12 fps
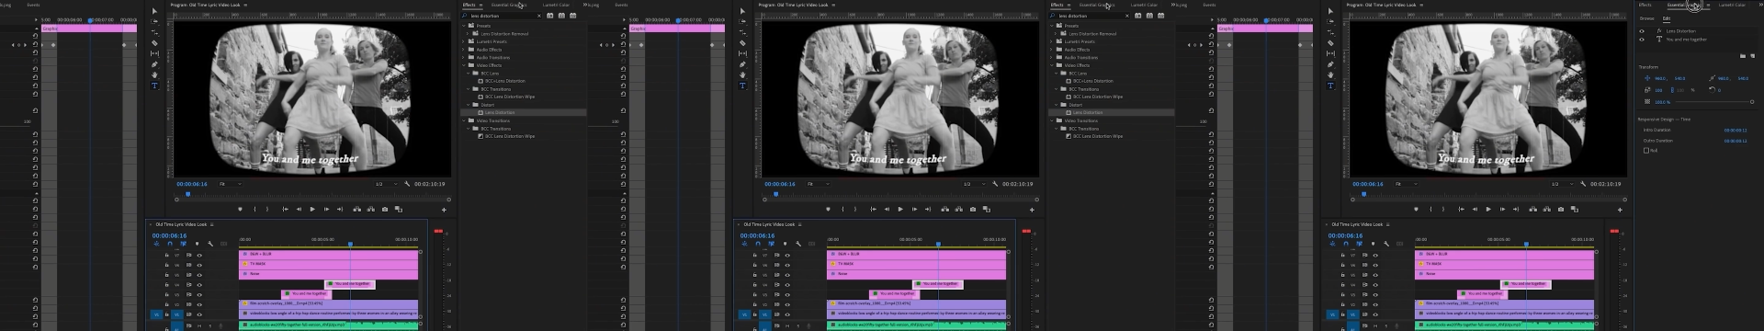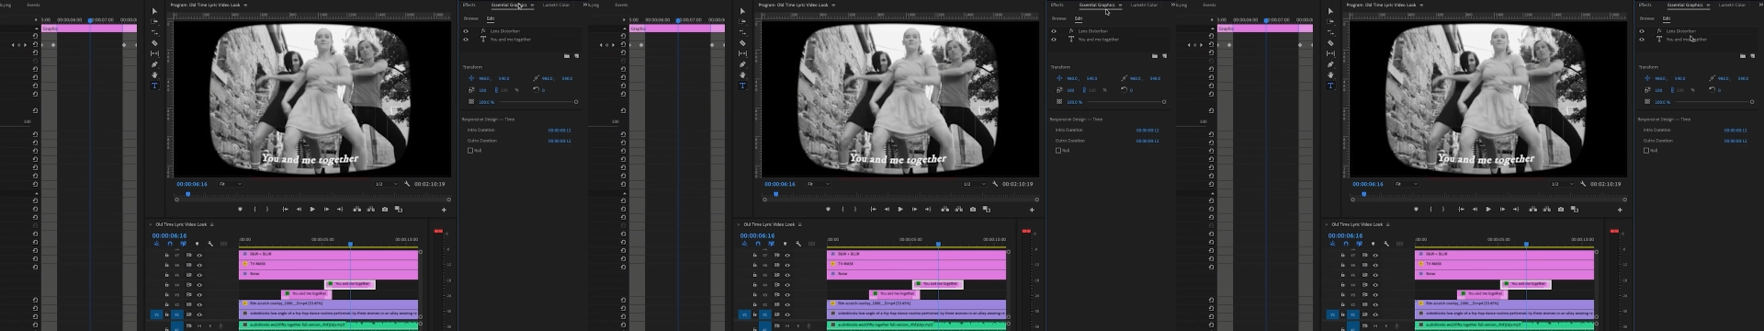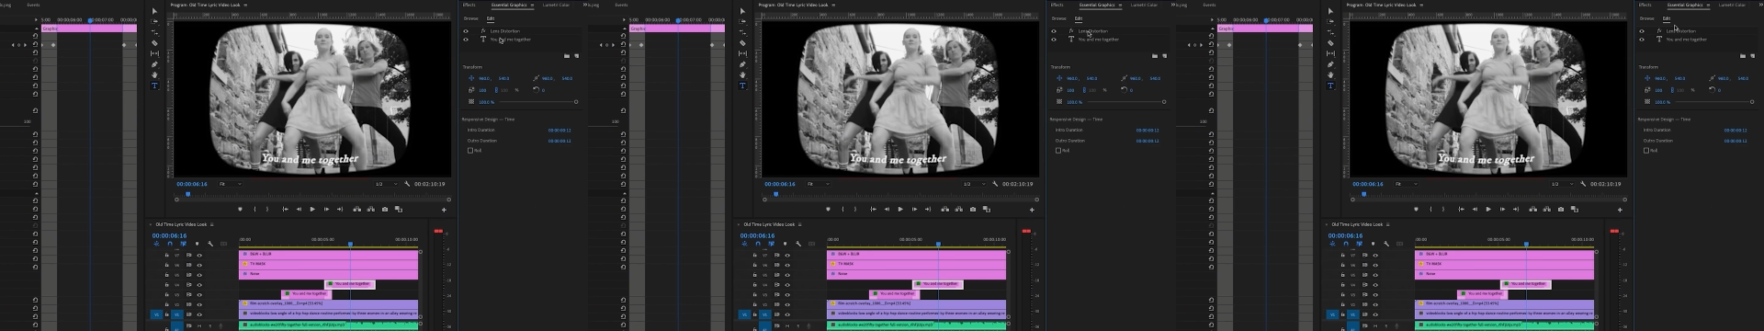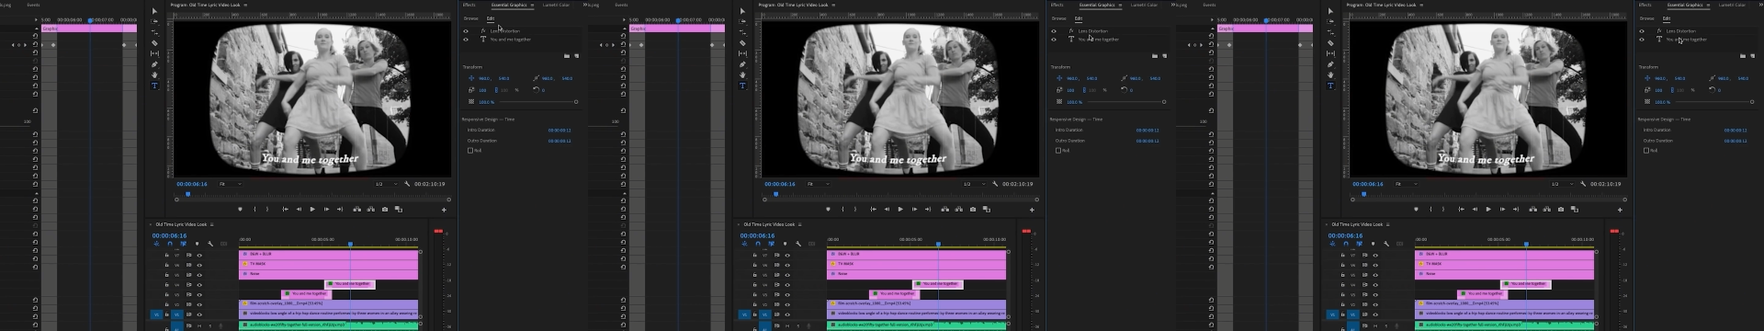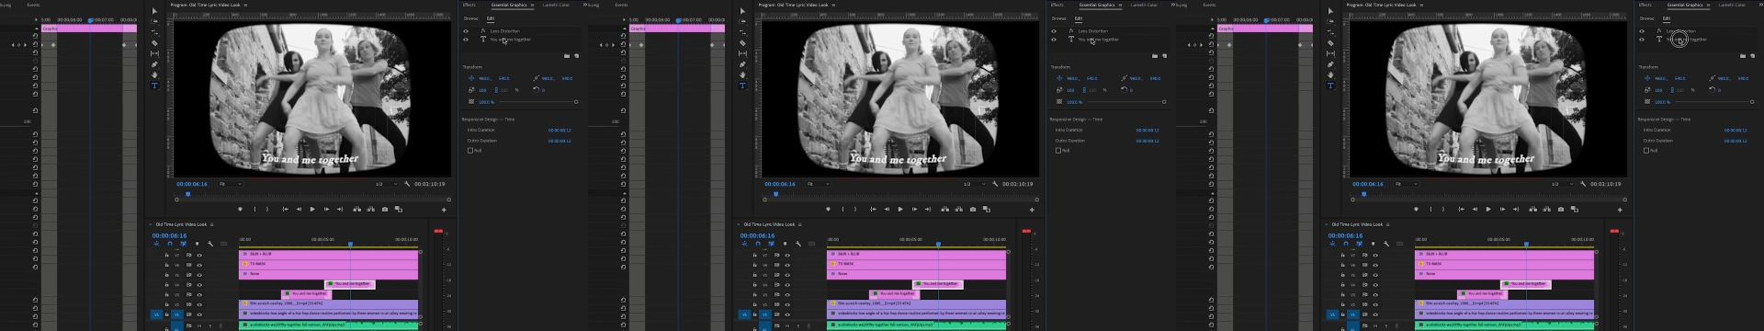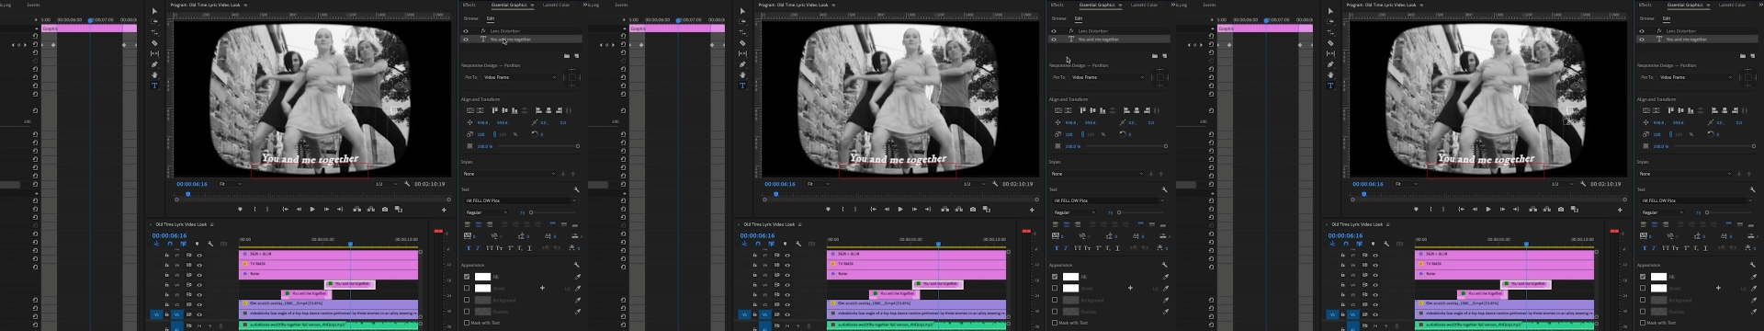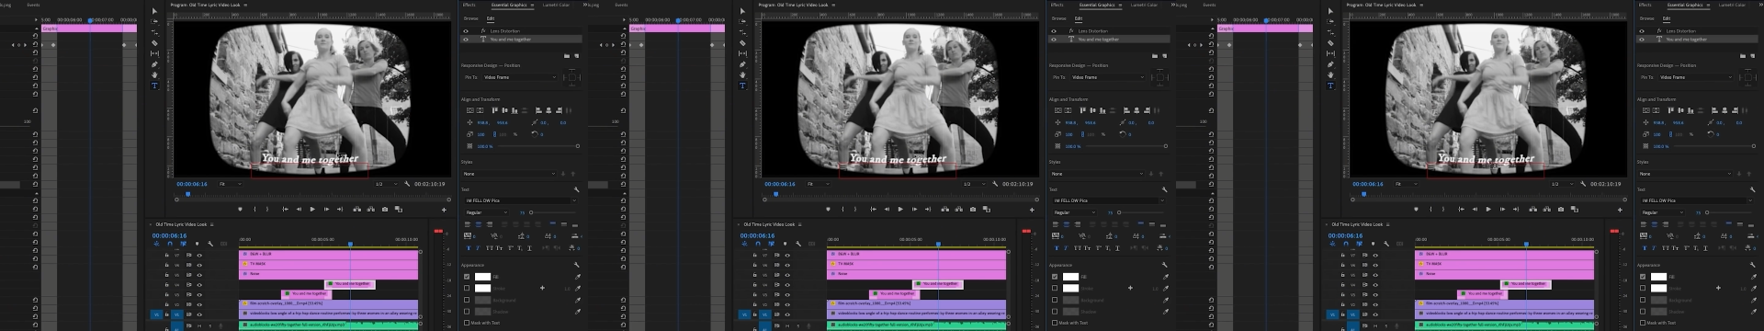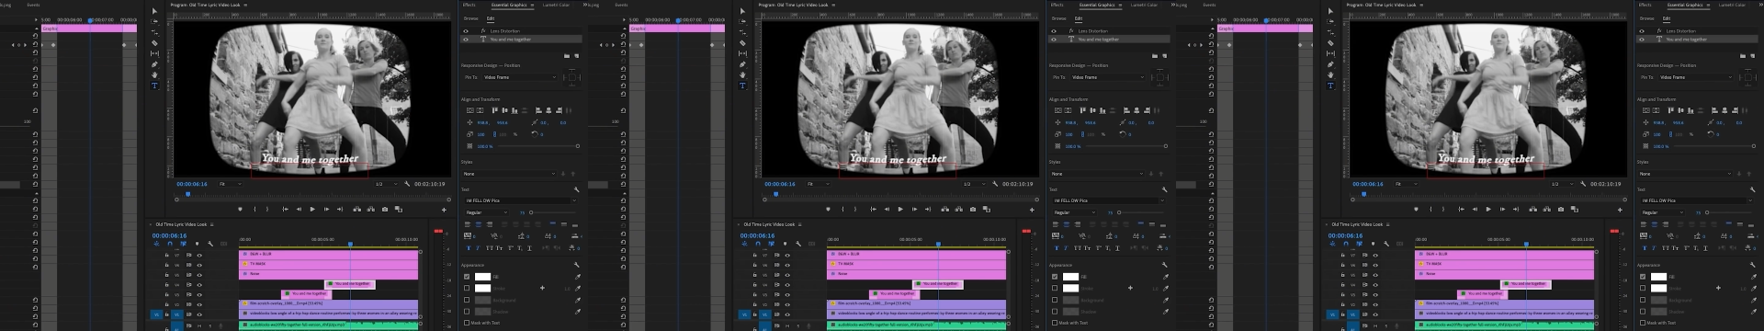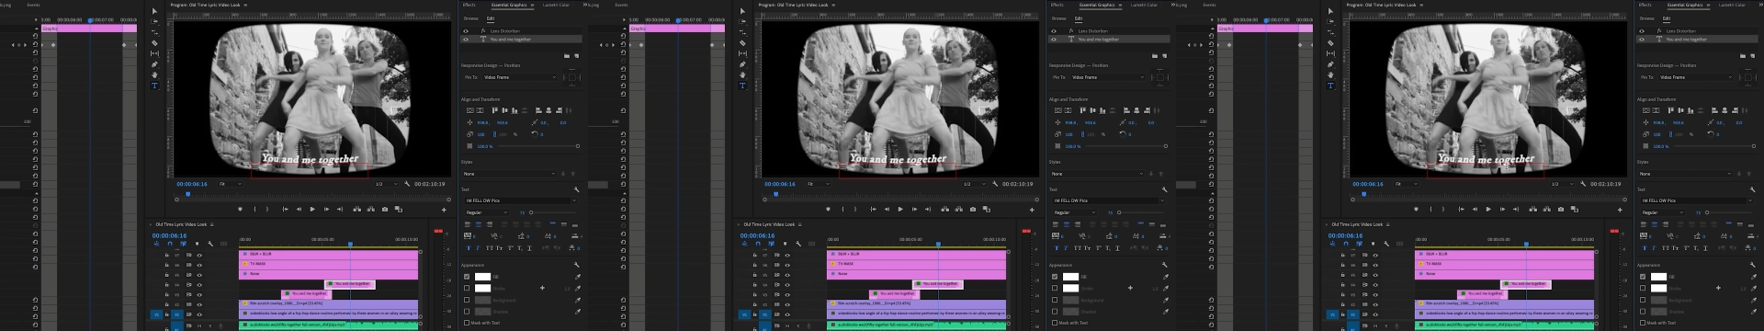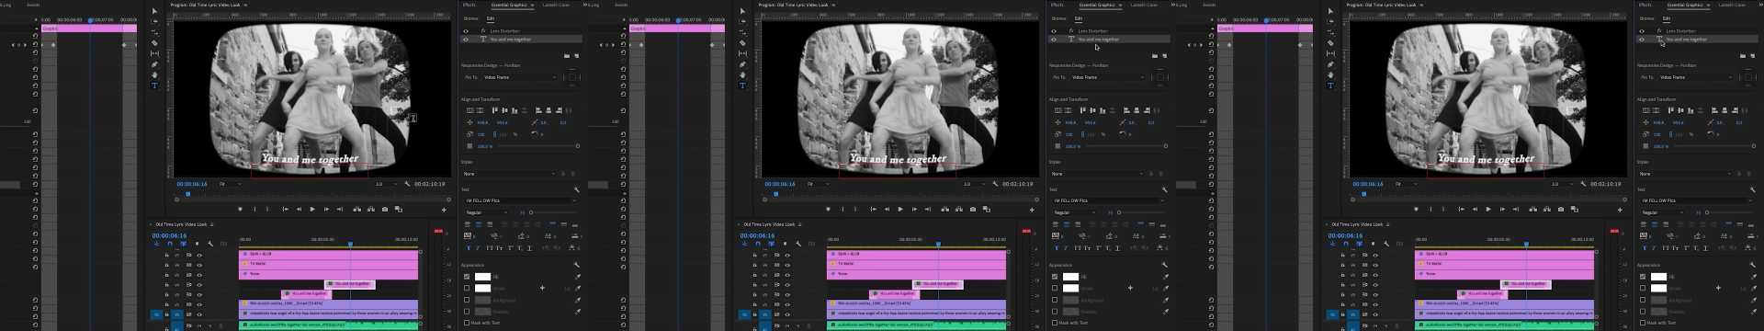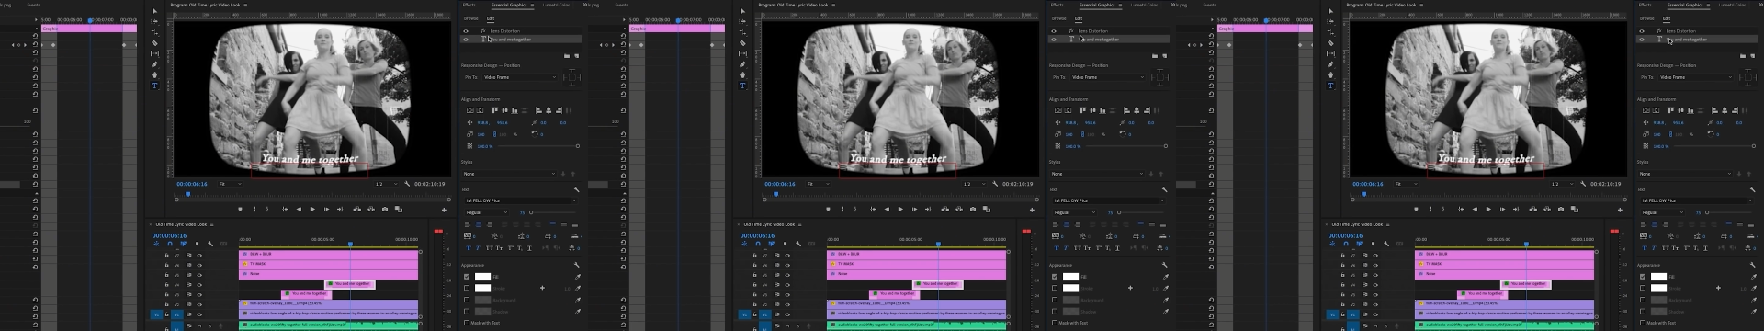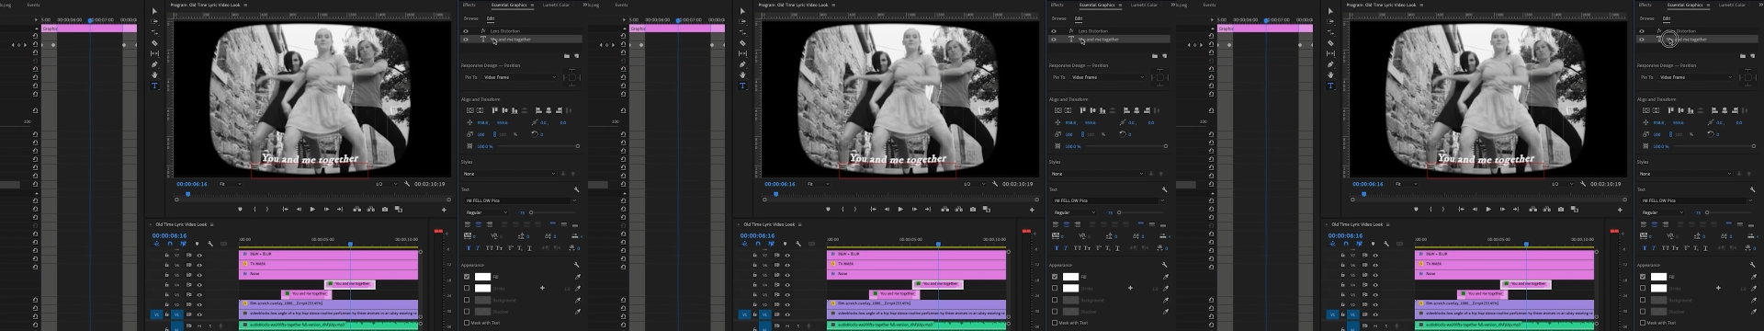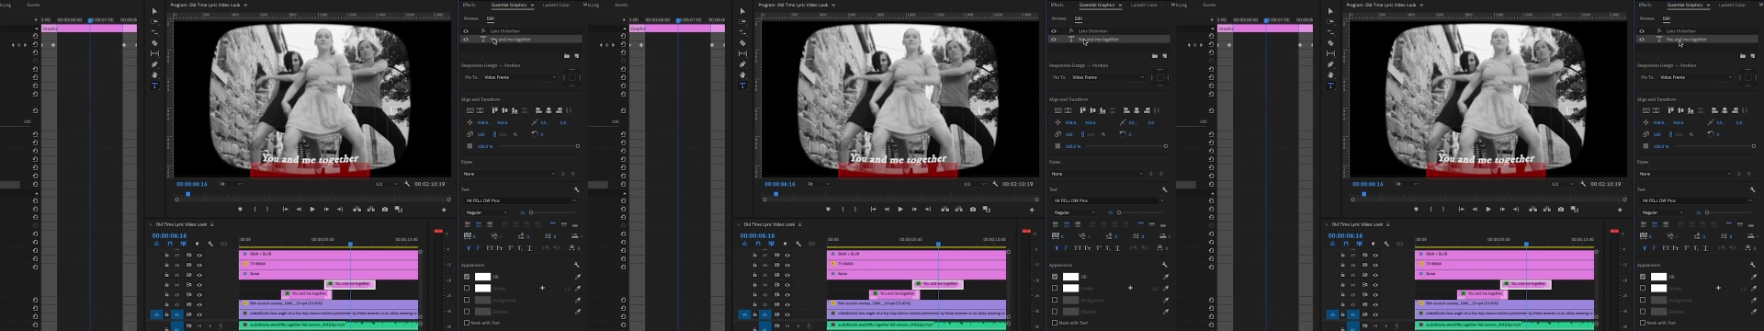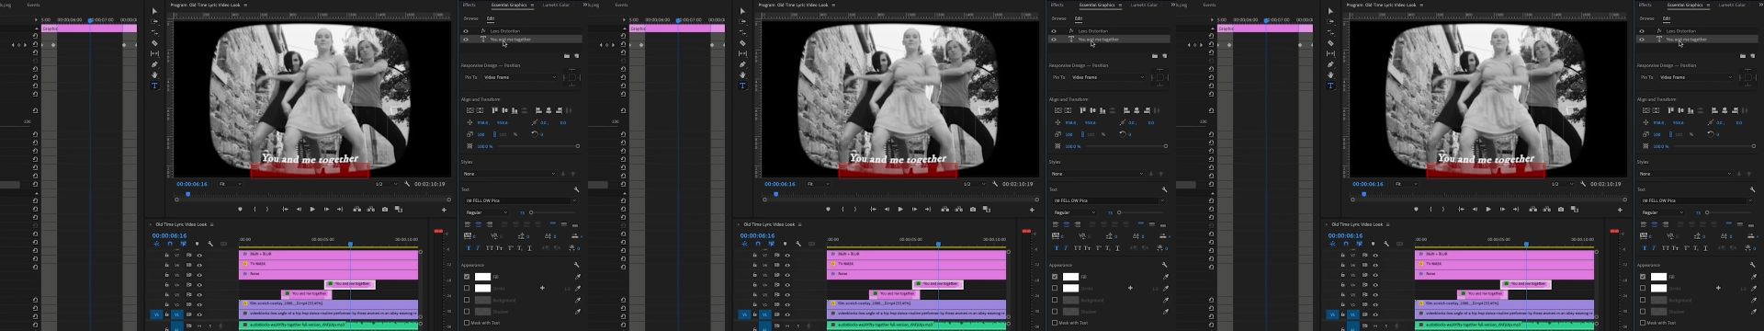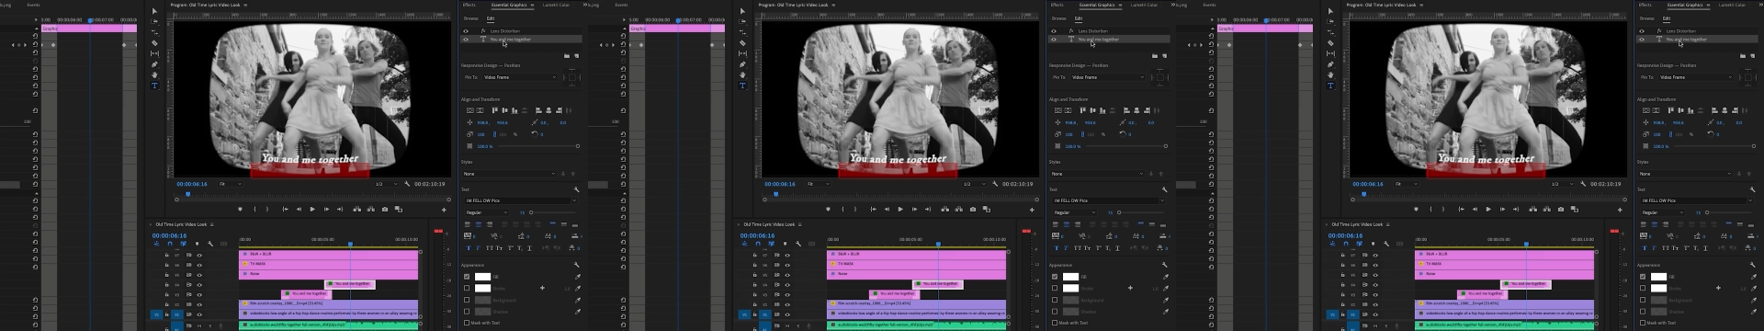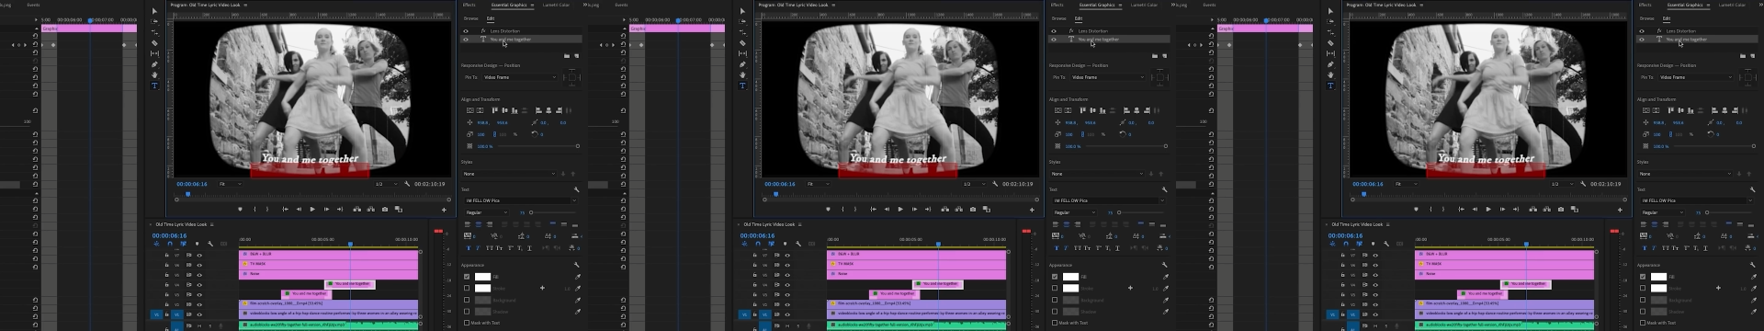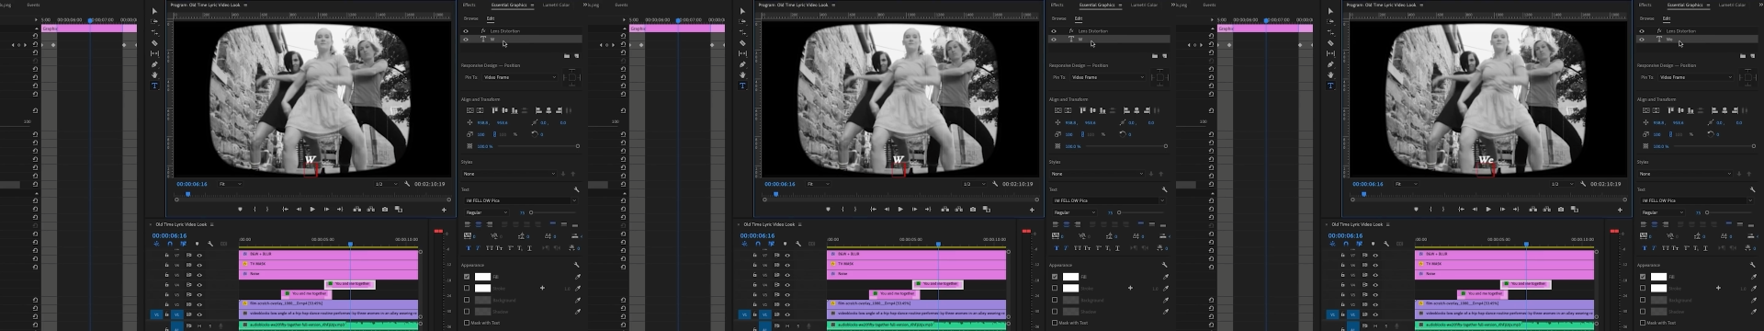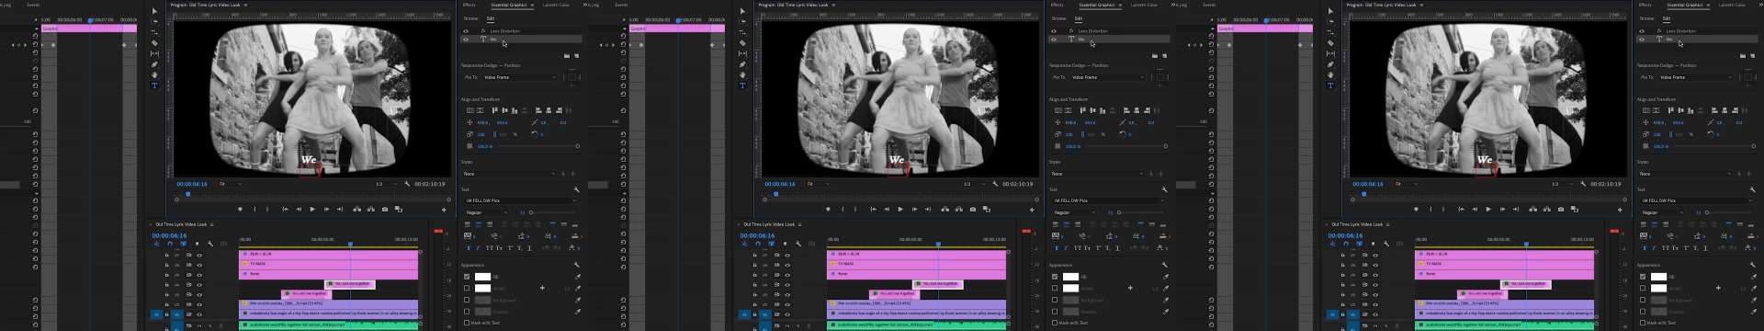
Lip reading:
No face is visible, so there are no lips to read.